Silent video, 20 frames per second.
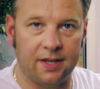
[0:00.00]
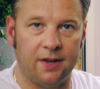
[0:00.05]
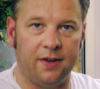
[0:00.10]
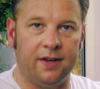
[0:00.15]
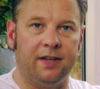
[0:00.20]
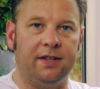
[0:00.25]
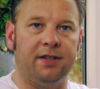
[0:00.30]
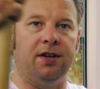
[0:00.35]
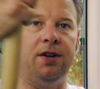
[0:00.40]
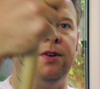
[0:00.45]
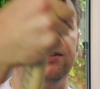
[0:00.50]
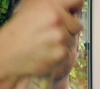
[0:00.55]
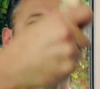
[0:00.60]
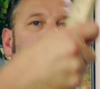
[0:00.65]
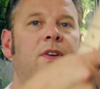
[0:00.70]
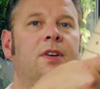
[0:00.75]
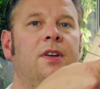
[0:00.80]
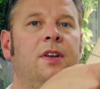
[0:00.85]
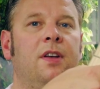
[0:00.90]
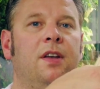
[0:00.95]
going to
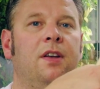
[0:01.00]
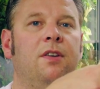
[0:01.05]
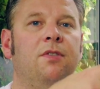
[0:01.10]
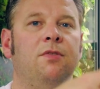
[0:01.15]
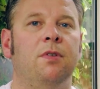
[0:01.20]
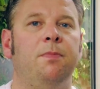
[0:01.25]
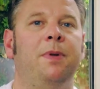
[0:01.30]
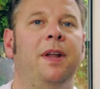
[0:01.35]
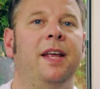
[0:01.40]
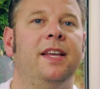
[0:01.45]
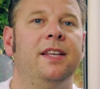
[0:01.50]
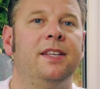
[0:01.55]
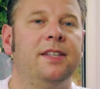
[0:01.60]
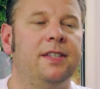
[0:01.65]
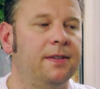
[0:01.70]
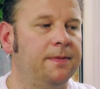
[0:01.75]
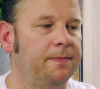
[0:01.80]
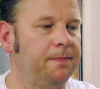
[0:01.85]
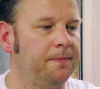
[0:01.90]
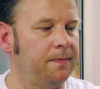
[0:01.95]

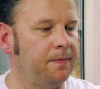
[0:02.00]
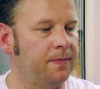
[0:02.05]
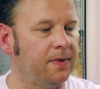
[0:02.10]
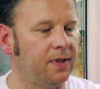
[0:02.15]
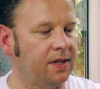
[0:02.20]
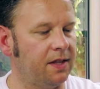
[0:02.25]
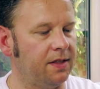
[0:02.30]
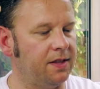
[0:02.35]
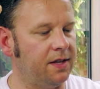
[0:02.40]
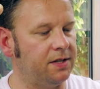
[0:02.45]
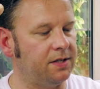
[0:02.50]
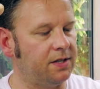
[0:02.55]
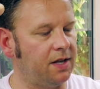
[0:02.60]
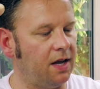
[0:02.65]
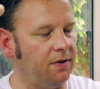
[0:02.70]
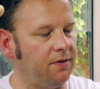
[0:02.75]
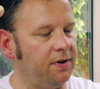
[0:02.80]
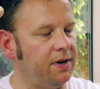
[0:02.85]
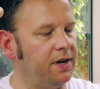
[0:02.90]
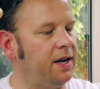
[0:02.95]
replace this
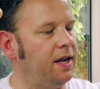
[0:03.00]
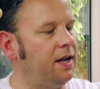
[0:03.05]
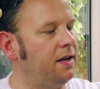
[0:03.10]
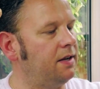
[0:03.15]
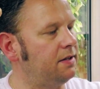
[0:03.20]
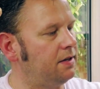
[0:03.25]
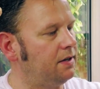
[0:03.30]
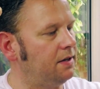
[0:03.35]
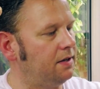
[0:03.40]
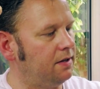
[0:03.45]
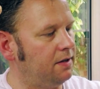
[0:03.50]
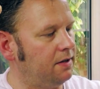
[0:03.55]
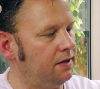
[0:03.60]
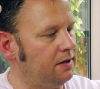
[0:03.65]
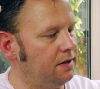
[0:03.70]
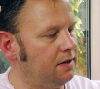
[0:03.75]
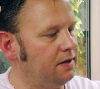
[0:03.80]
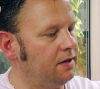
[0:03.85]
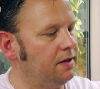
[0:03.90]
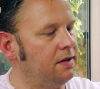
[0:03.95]
current nut
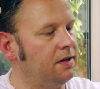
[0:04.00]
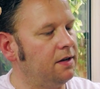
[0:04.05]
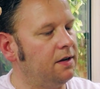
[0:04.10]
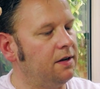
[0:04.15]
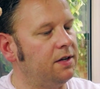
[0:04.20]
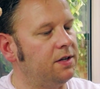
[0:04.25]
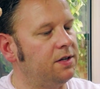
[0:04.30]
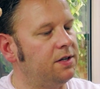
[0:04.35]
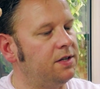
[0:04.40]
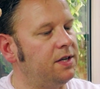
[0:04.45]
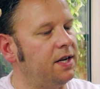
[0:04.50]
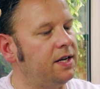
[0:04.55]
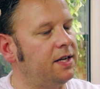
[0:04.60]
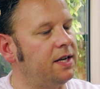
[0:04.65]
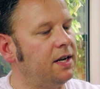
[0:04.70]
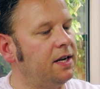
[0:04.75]
and just sit